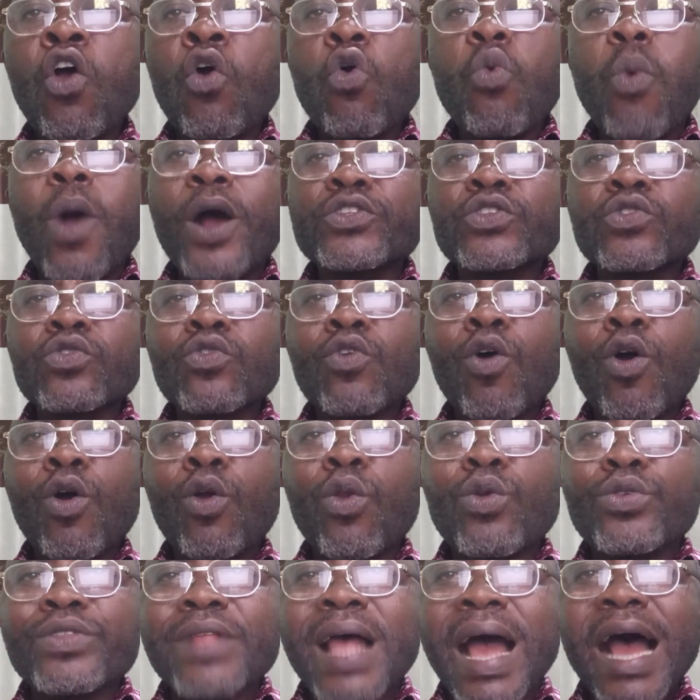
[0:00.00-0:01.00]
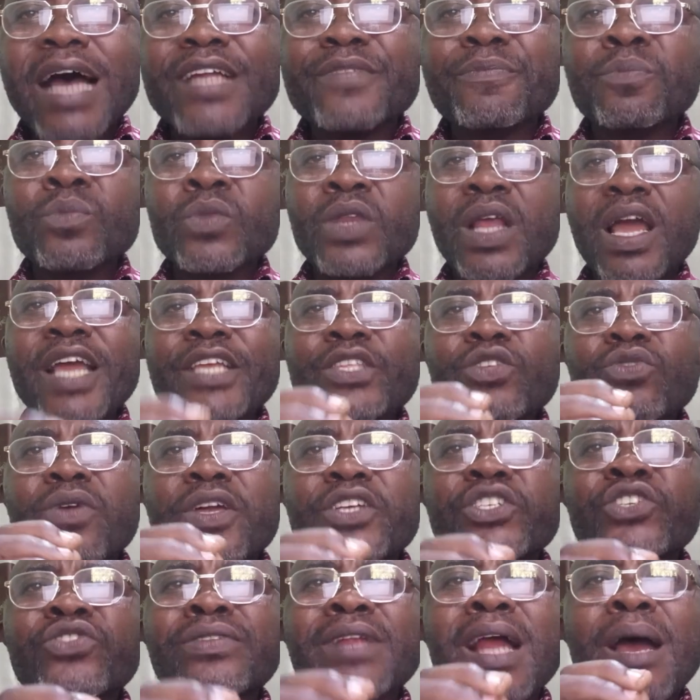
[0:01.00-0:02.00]
we want to conclude that
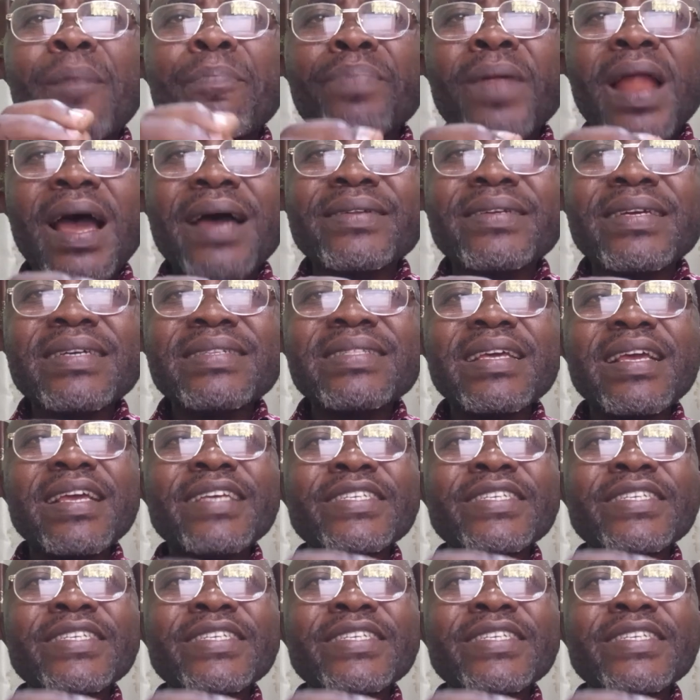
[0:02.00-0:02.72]
educational planning